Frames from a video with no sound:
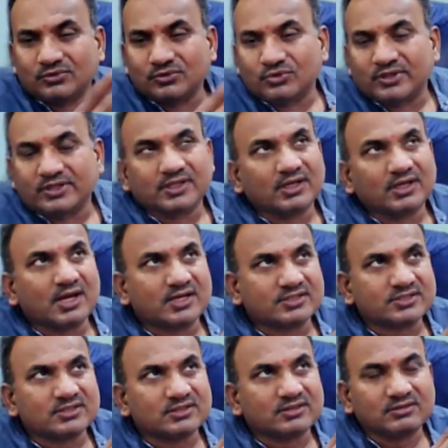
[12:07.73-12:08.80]
during the
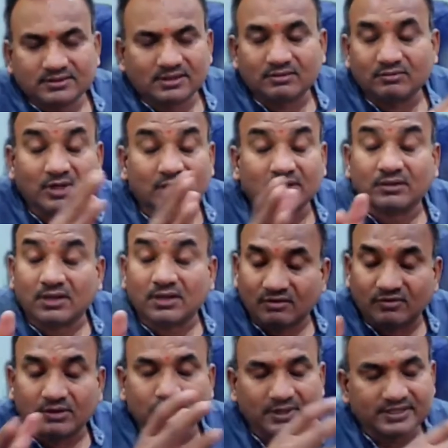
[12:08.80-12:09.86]
last 1
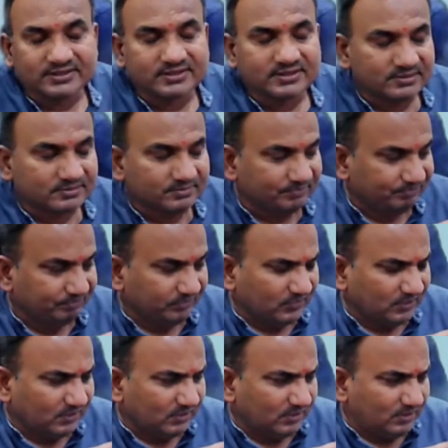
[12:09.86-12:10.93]
hour plus.
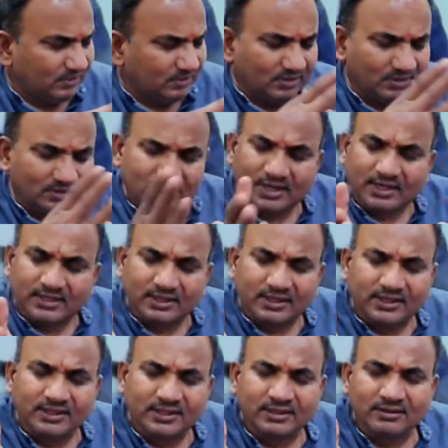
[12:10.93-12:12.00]
And
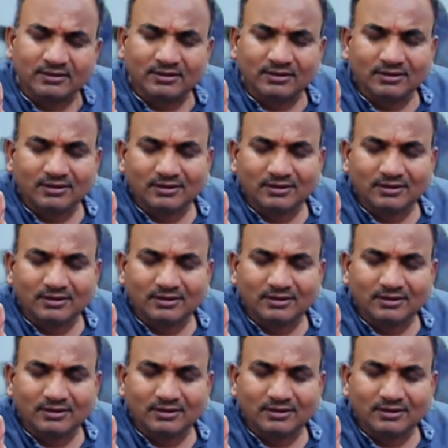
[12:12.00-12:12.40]
I